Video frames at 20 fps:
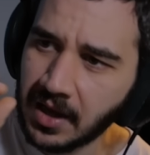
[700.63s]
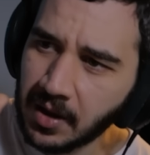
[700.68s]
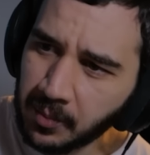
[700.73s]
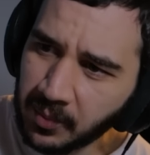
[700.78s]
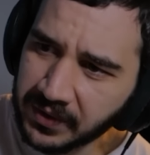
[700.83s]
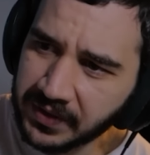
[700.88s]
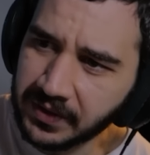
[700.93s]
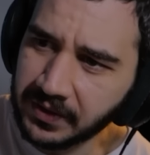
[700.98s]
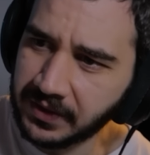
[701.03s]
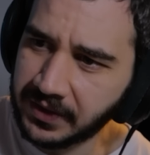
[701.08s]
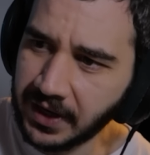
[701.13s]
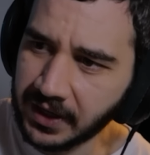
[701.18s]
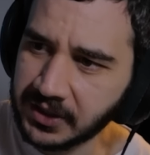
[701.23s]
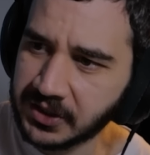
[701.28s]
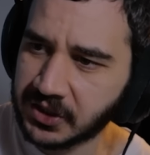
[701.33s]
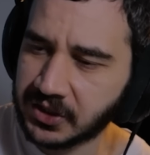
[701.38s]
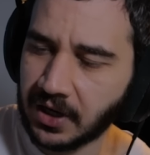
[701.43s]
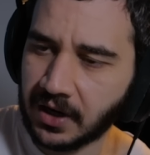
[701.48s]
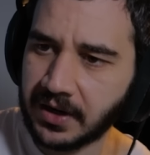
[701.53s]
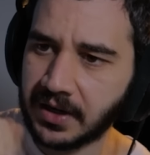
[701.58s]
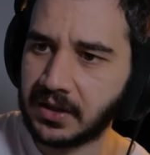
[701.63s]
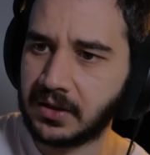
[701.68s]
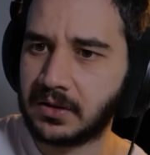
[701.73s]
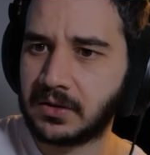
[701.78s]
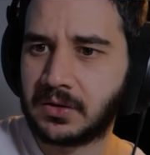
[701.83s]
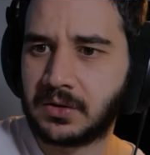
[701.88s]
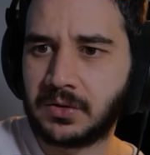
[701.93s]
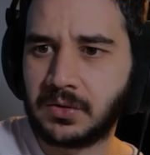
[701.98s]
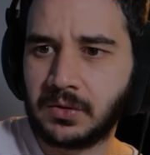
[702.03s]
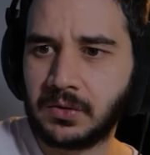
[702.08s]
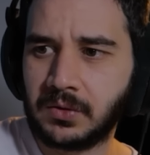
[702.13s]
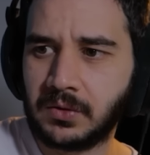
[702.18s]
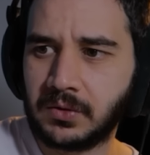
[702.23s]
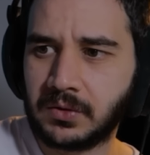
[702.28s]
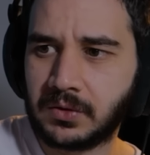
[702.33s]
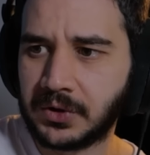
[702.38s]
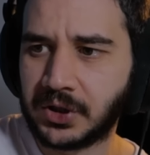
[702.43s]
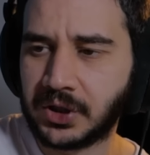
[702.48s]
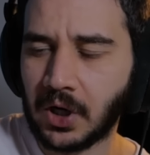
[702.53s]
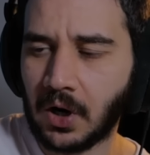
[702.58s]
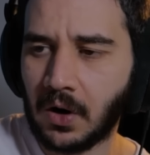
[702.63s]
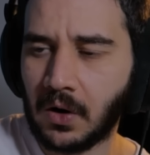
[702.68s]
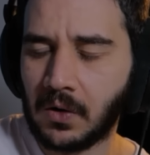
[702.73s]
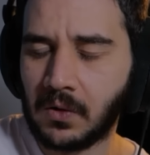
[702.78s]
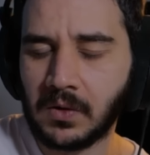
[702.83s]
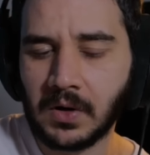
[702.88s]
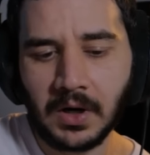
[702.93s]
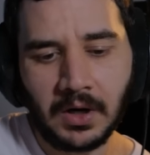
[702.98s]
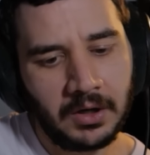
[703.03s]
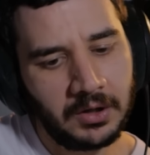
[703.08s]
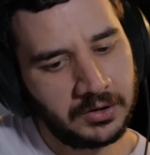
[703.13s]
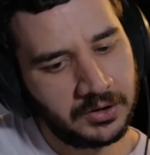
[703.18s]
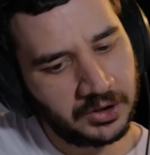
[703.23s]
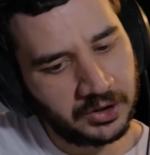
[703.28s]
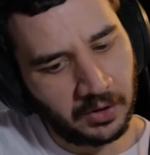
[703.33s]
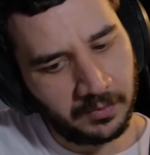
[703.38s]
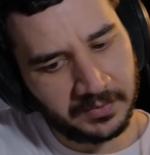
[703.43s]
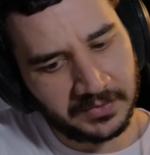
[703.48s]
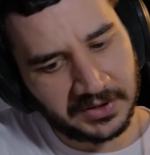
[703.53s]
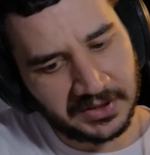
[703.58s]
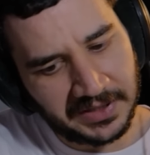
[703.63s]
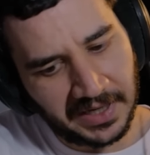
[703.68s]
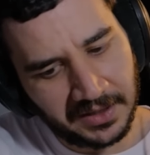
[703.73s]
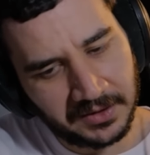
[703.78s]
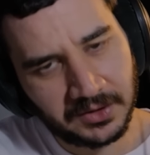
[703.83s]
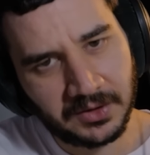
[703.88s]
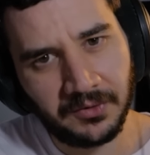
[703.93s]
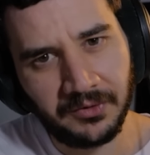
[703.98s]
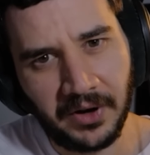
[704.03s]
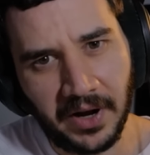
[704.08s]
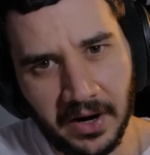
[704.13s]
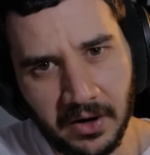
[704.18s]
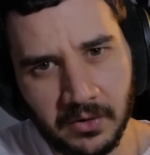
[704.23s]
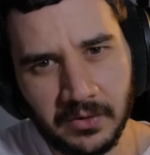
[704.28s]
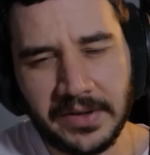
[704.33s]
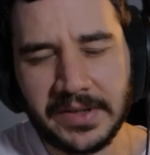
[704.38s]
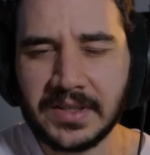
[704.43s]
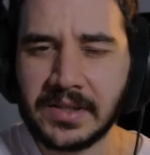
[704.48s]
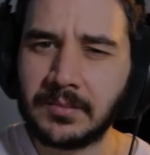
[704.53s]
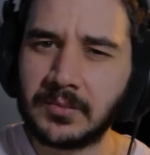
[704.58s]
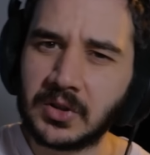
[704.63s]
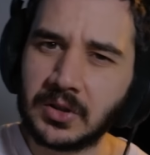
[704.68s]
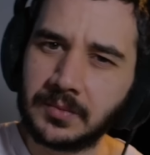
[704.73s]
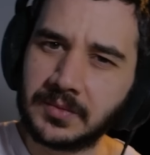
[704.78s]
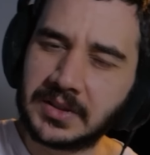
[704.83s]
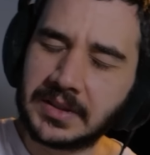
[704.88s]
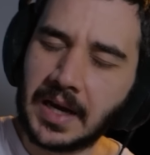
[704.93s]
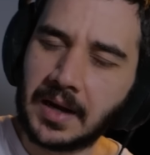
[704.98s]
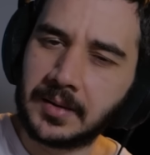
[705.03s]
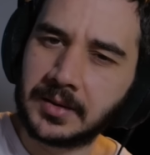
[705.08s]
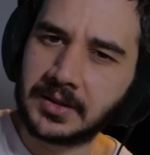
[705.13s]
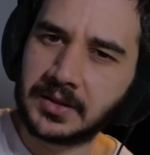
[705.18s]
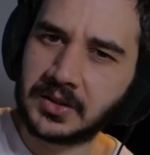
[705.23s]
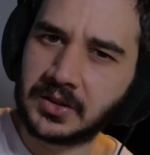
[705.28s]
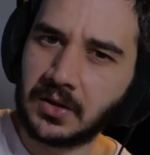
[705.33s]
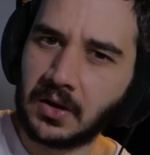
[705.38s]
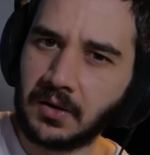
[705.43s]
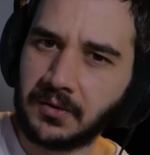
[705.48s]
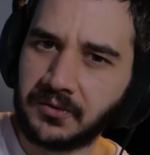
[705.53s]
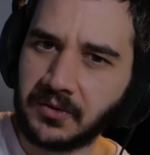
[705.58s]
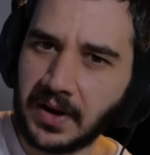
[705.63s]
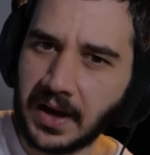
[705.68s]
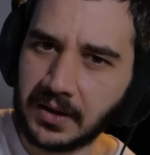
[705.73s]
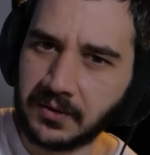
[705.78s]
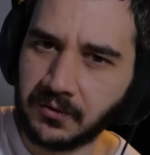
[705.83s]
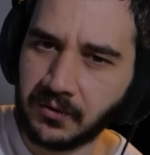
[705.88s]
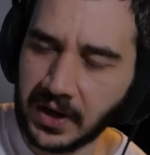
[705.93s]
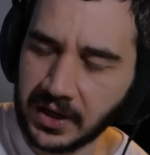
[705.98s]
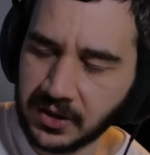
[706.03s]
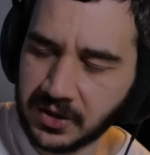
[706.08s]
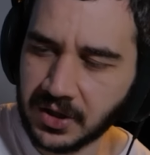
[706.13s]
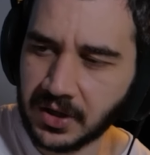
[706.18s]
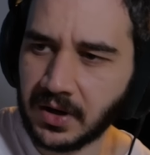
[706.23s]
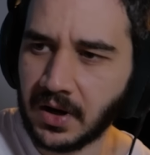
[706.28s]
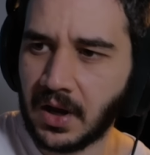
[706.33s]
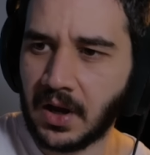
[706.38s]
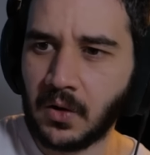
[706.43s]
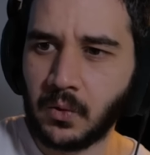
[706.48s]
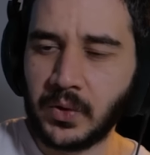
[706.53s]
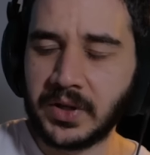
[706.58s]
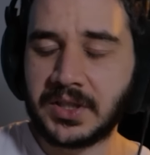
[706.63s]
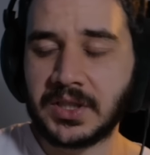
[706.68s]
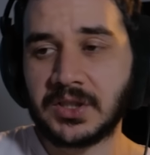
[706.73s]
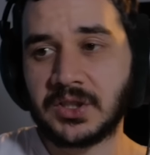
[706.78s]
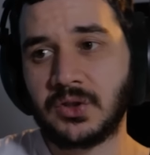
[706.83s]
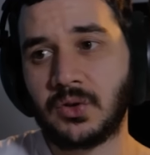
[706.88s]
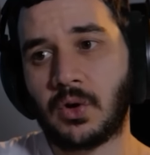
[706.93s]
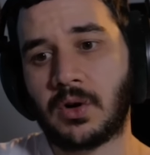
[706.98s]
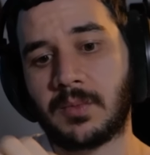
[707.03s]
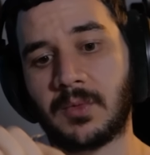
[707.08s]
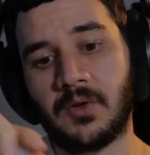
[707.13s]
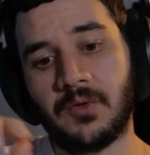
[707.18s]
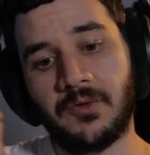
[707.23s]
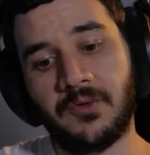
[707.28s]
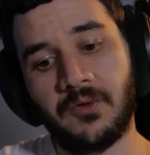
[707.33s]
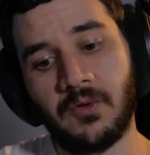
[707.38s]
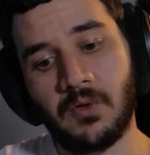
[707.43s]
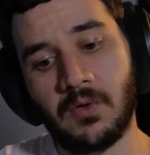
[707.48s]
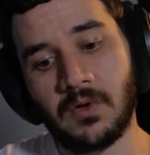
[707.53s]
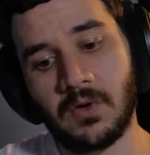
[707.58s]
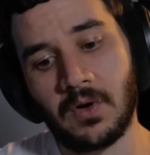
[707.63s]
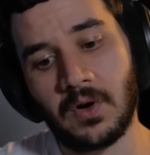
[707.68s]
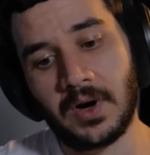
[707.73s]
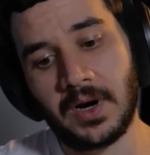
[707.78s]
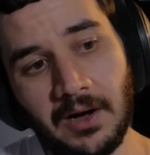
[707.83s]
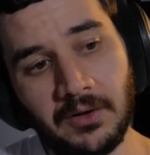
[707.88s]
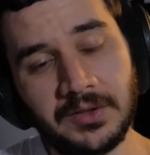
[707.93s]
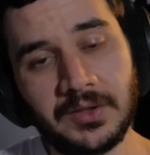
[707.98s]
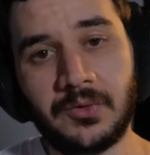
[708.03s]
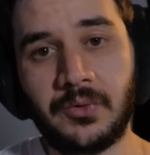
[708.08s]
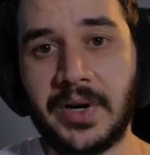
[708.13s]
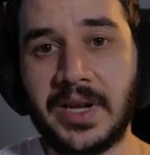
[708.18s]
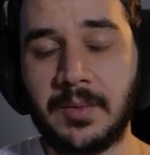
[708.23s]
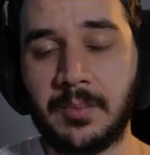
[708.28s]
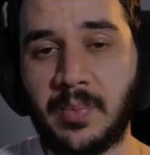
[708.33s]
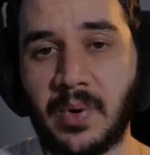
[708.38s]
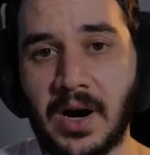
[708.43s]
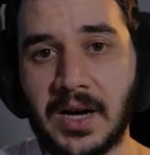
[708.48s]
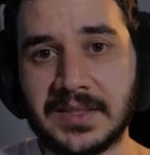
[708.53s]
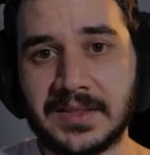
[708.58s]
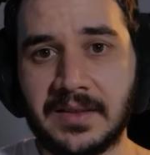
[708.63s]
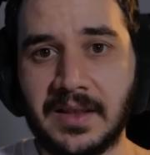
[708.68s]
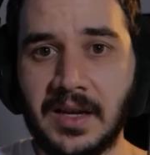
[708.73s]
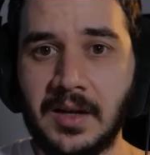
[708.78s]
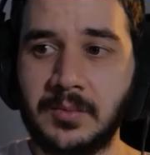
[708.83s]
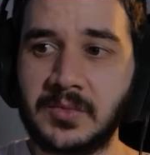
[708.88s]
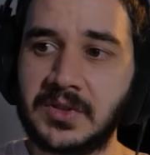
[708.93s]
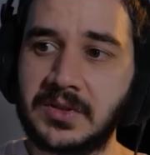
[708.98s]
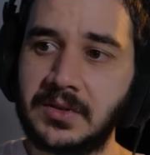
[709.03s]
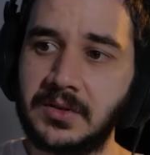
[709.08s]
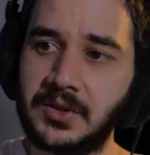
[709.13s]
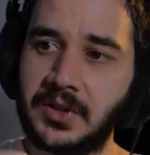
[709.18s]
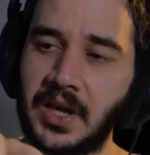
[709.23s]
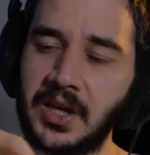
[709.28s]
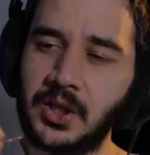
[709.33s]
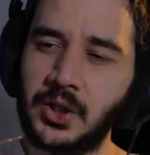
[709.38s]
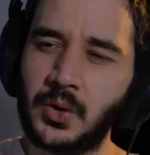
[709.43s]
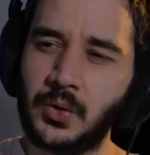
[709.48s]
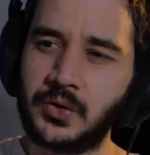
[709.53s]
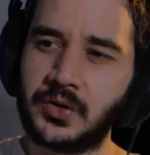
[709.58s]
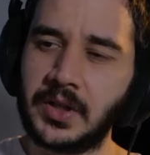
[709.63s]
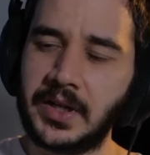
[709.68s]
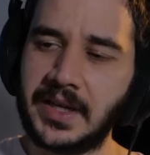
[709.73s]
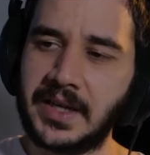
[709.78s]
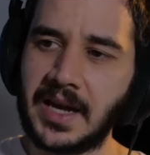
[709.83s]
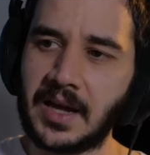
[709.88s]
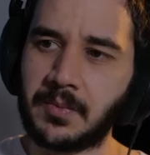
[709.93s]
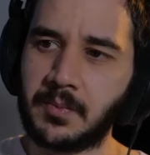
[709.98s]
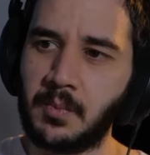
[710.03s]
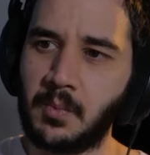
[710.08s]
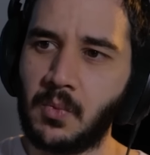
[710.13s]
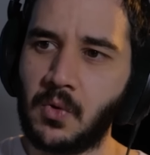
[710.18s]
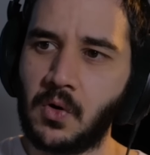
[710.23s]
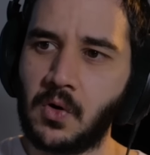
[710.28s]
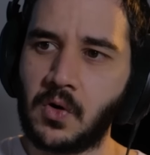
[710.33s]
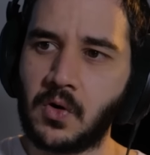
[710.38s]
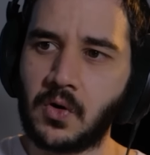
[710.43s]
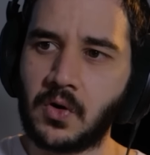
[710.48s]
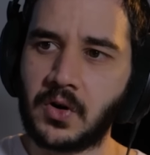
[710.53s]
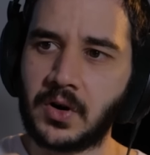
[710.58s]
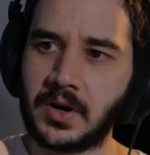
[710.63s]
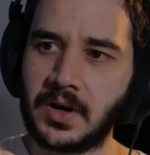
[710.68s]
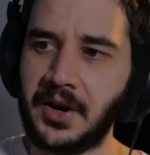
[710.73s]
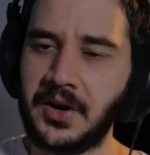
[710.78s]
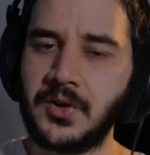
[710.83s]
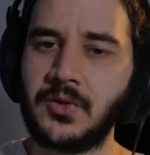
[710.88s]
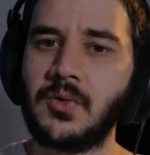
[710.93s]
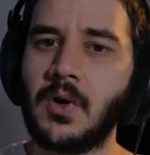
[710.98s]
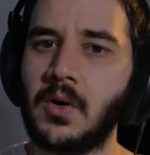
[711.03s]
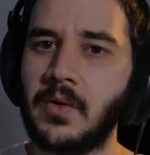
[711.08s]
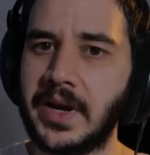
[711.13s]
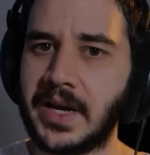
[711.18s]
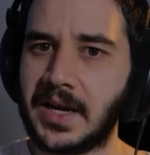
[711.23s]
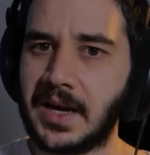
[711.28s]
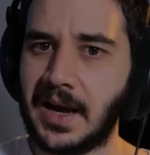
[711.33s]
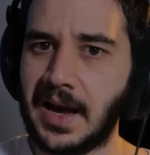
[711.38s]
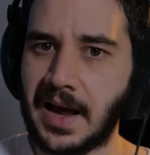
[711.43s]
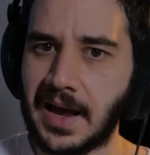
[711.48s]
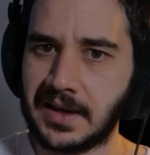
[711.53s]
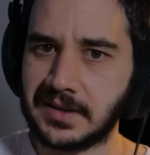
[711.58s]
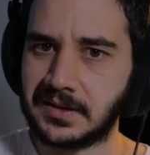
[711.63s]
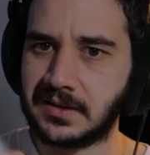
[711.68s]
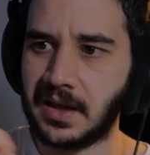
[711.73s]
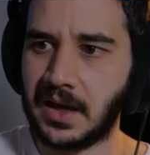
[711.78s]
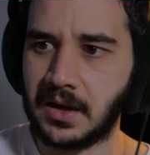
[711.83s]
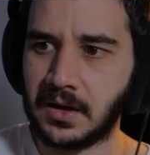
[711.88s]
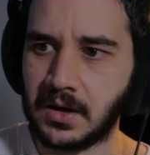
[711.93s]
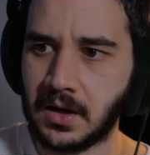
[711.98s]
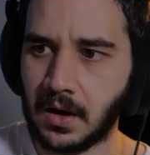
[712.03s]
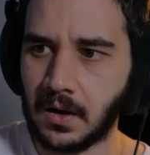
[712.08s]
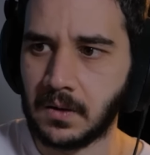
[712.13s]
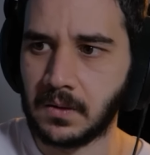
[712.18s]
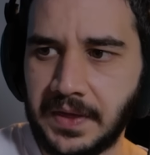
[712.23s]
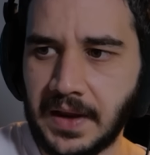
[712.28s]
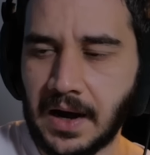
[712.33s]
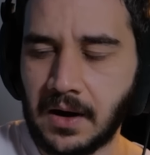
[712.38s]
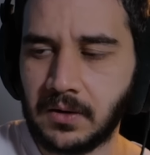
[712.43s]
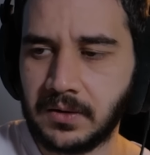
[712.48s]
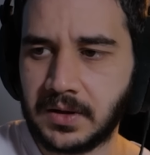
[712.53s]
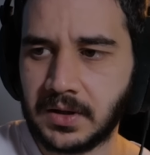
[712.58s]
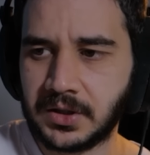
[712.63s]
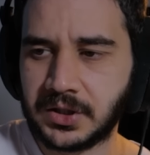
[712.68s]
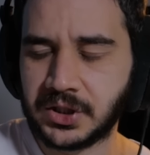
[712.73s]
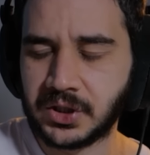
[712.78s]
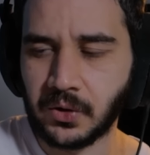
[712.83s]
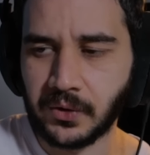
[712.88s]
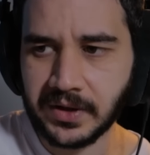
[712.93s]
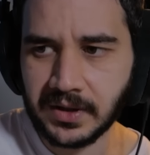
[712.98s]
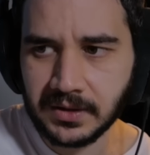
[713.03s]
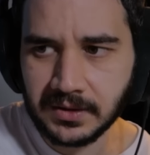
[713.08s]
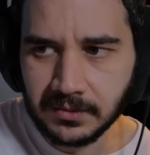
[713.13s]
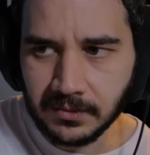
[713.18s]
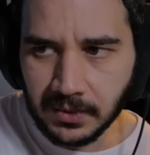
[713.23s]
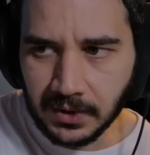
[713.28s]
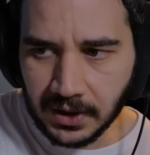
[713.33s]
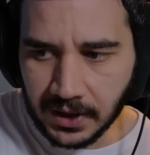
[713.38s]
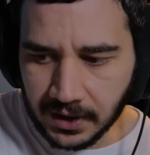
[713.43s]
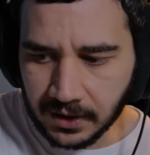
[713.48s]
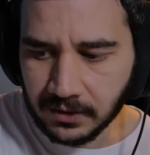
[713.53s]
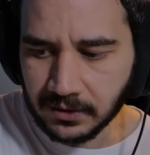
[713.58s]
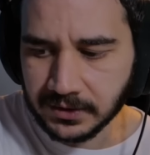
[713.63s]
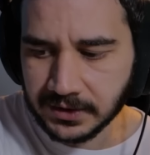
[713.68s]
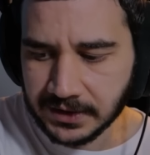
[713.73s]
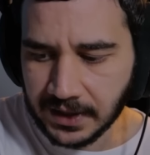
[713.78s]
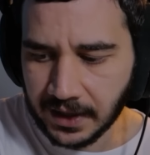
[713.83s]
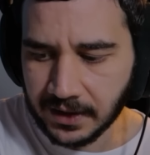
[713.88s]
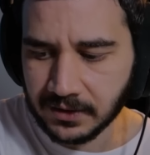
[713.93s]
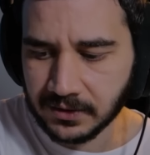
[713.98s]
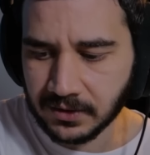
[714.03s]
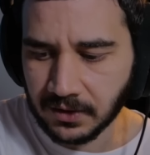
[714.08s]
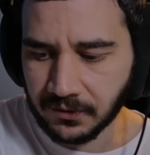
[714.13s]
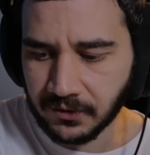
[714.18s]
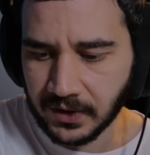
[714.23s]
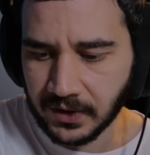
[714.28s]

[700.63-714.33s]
But they're starting to show some signs of heroism, some signs of adventure, which is normal for Elden Ring boss themes. They usually get more heroic as they go. Now they're showing little signs of